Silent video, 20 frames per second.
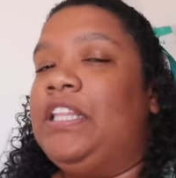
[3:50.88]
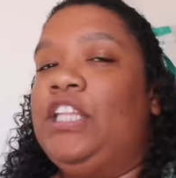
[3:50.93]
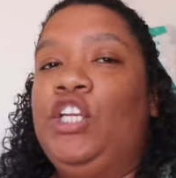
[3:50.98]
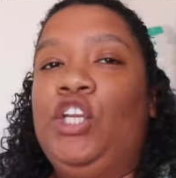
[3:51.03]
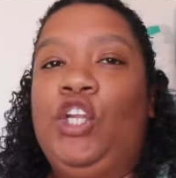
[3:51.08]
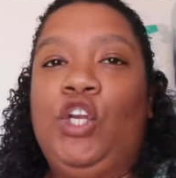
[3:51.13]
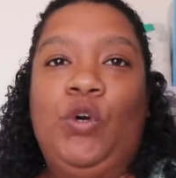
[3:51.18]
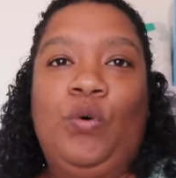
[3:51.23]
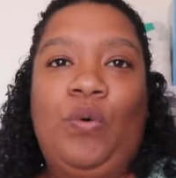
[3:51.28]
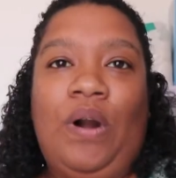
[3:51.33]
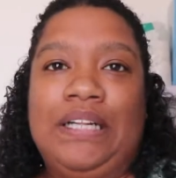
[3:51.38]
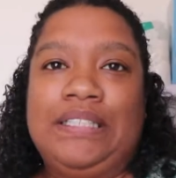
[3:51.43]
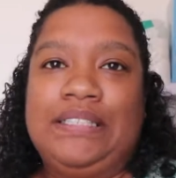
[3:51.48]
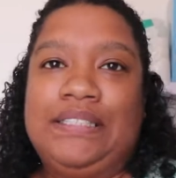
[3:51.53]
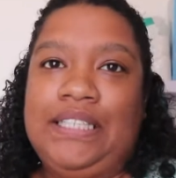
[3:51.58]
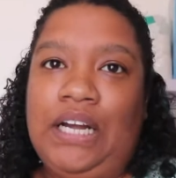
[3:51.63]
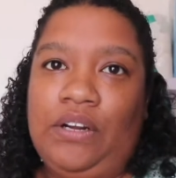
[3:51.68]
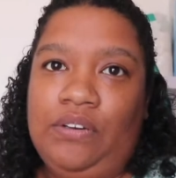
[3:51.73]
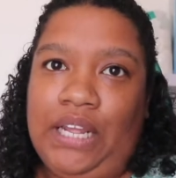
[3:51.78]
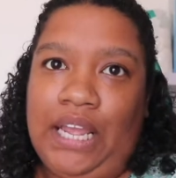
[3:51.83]
the new ones
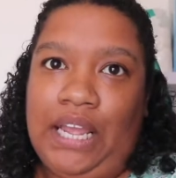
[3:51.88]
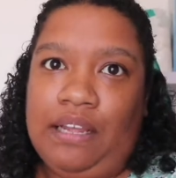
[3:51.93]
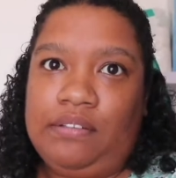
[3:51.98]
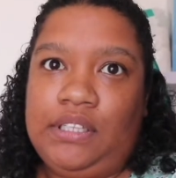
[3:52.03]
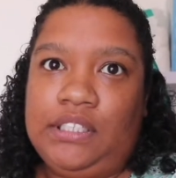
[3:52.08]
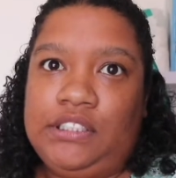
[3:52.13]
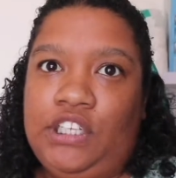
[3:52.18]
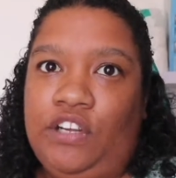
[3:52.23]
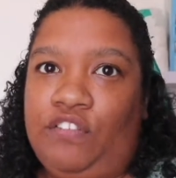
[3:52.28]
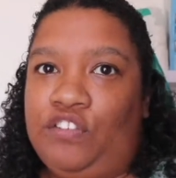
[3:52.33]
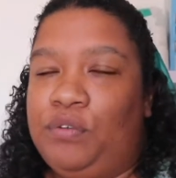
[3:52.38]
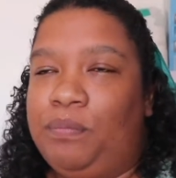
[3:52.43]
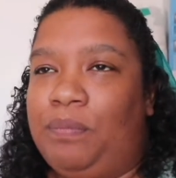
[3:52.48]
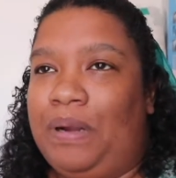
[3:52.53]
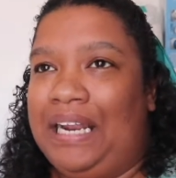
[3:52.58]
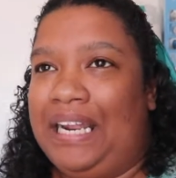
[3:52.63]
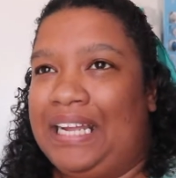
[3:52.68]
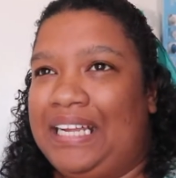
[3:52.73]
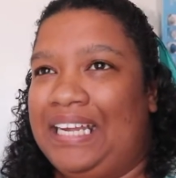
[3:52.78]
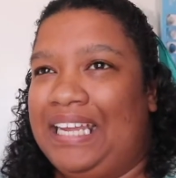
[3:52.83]
don't have that, so you have to
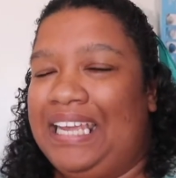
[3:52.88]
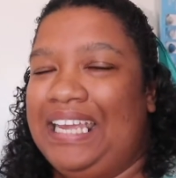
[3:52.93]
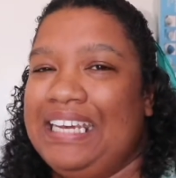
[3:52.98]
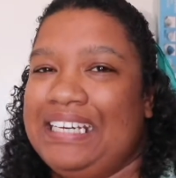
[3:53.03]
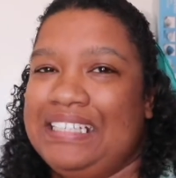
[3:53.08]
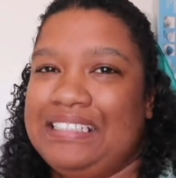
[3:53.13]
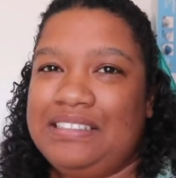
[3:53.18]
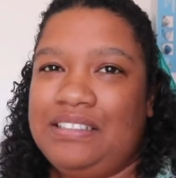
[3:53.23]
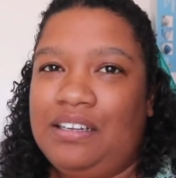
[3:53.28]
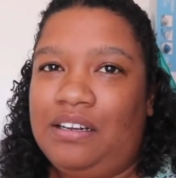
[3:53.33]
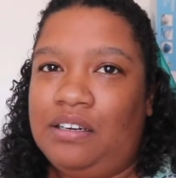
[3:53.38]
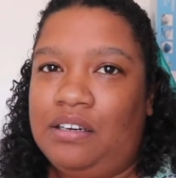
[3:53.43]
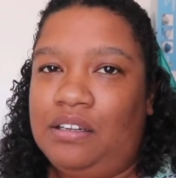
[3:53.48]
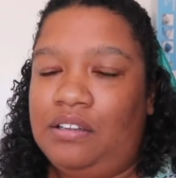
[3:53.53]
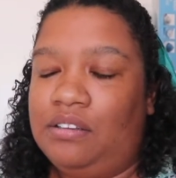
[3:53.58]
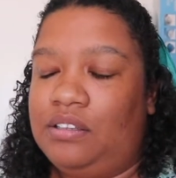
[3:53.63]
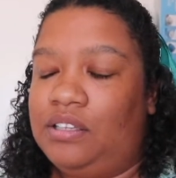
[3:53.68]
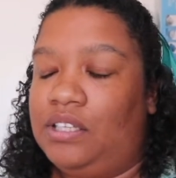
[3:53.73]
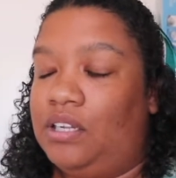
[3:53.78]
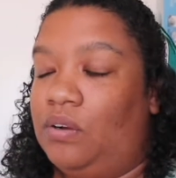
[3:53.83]
buy like an
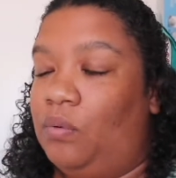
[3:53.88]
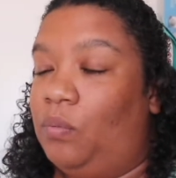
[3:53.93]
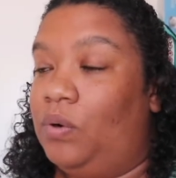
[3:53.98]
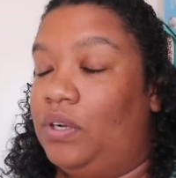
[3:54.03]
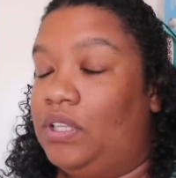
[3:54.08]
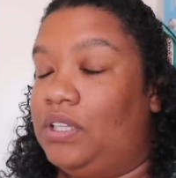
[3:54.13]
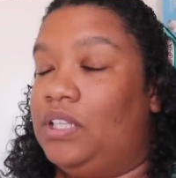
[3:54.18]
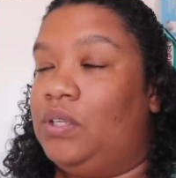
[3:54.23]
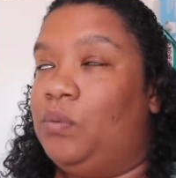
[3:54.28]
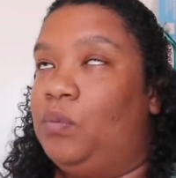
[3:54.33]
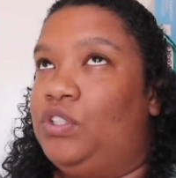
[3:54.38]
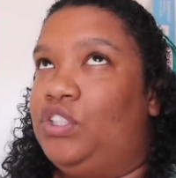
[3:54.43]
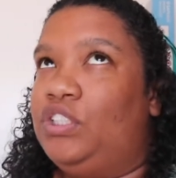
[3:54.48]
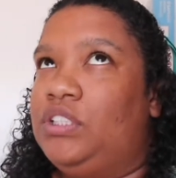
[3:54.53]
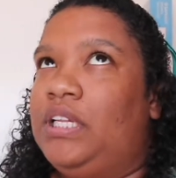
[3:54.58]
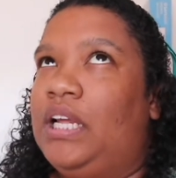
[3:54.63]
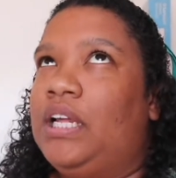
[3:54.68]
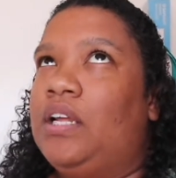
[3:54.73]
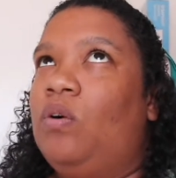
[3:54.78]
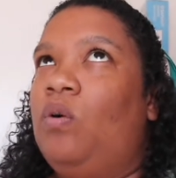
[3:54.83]
external thing with it, which is
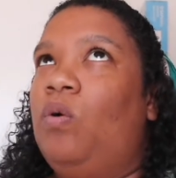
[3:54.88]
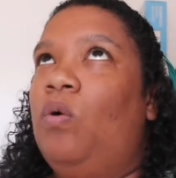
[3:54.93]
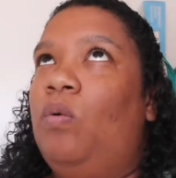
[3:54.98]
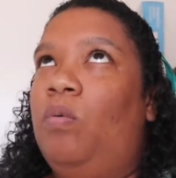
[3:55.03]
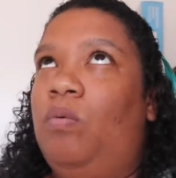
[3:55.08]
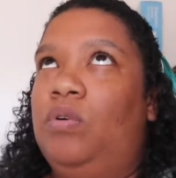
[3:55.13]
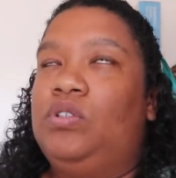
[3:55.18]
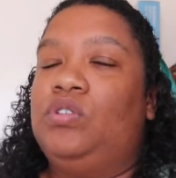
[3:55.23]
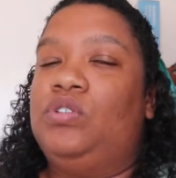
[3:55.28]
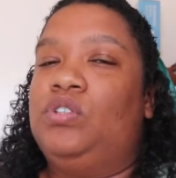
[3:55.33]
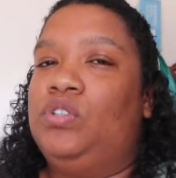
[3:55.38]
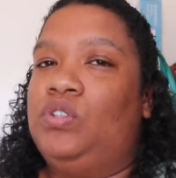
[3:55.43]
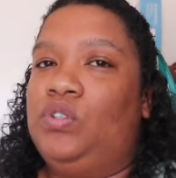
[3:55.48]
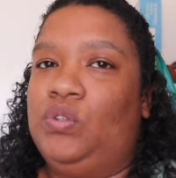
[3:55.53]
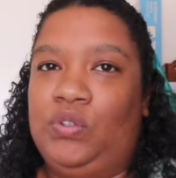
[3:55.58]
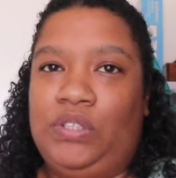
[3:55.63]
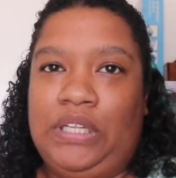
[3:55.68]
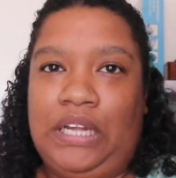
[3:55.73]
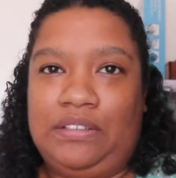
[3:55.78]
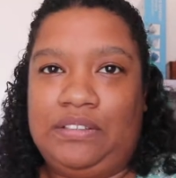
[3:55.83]
like almost also
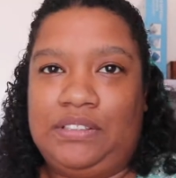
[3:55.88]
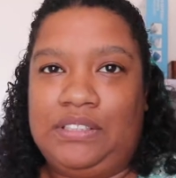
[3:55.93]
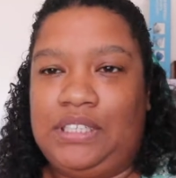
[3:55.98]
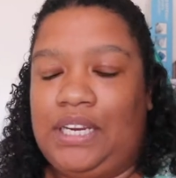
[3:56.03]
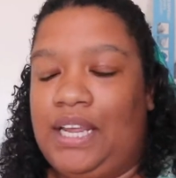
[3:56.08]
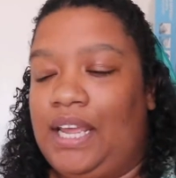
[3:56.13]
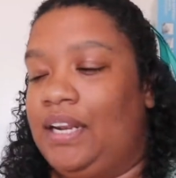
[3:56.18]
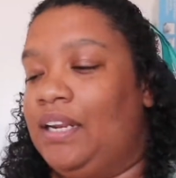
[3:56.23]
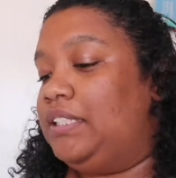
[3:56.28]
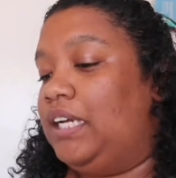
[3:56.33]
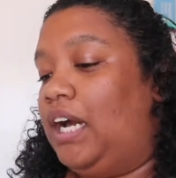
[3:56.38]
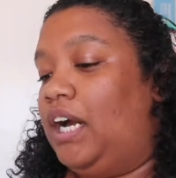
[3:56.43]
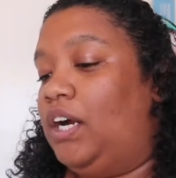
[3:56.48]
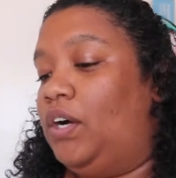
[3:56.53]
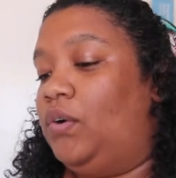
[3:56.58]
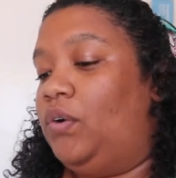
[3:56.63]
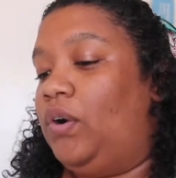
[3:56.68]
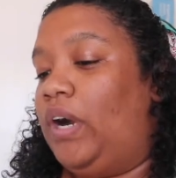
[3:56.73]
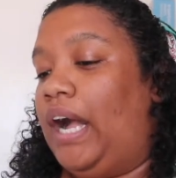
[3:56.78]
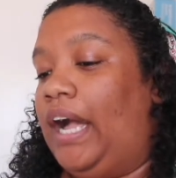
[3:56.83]
2000 rand.
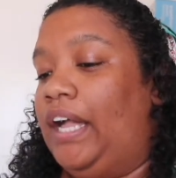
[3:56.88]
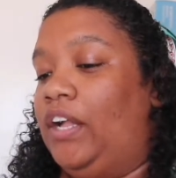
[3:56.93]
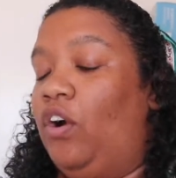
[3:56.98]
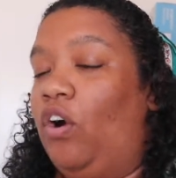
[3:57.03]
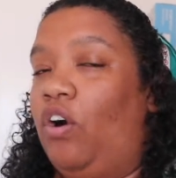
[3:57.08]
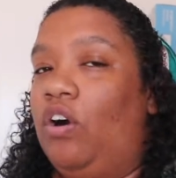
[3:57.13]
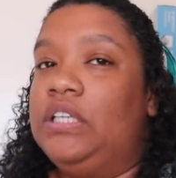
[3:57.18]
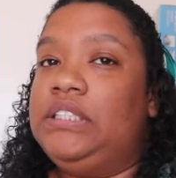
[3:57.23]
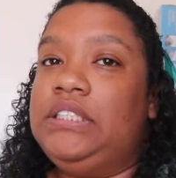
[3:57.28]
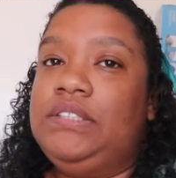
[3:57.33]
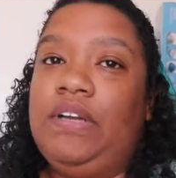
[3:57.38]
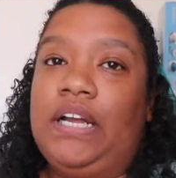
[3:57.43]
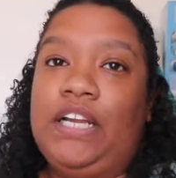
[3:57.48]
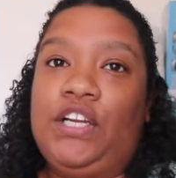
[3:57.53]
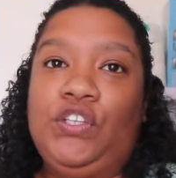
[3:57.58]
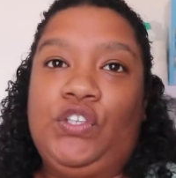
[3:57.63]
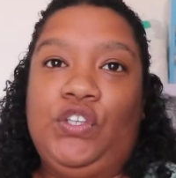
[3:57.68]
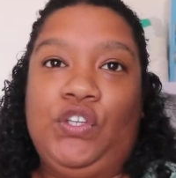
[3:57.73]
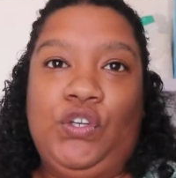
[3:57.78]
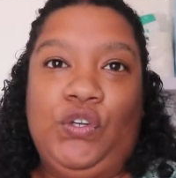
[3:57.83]
So I asked if I
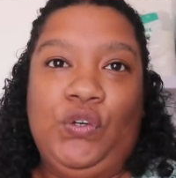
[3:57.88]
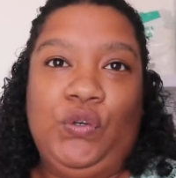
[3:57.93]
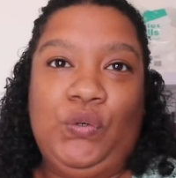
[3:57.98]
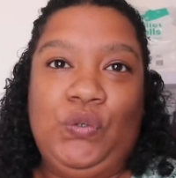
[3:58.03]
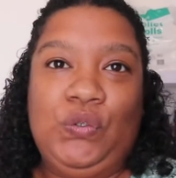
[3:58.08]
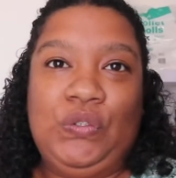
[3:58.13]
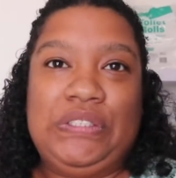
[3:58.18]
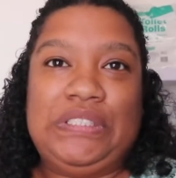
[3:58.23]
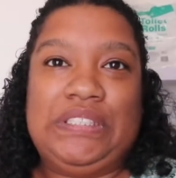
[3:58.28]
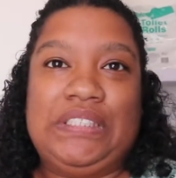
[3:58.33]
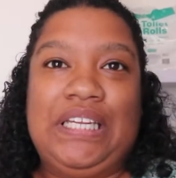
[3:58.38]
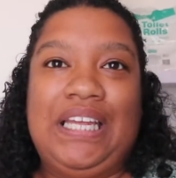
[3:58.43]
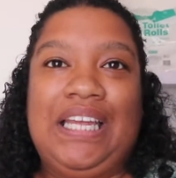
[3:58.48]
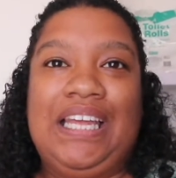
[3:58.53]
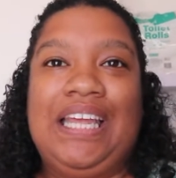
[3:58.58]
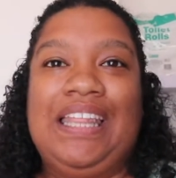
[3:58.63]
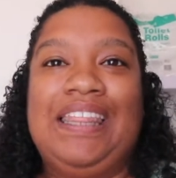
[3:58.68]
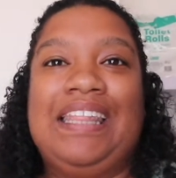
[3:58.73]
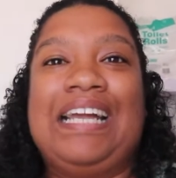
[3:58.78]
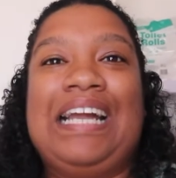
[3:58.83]
could use
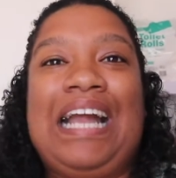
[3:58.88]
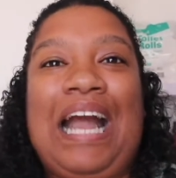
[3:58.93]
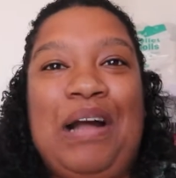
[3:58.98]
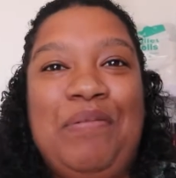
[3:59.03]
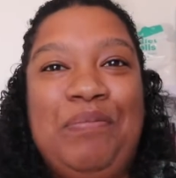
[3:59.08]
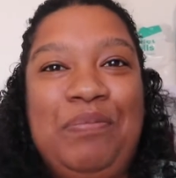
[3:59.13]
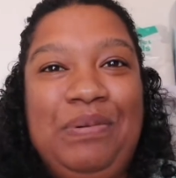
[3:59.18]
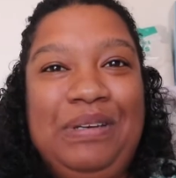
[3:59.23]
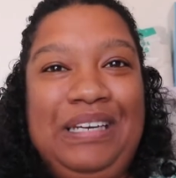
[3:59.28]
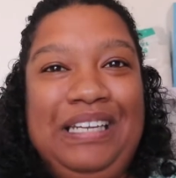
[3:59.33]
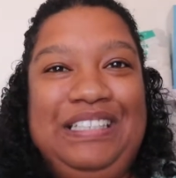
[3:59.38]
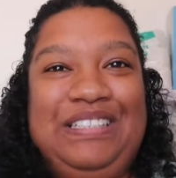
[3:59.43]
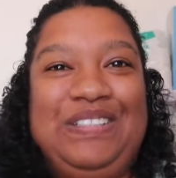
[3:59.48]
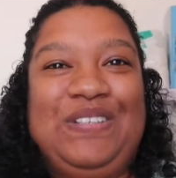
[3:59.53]
the company's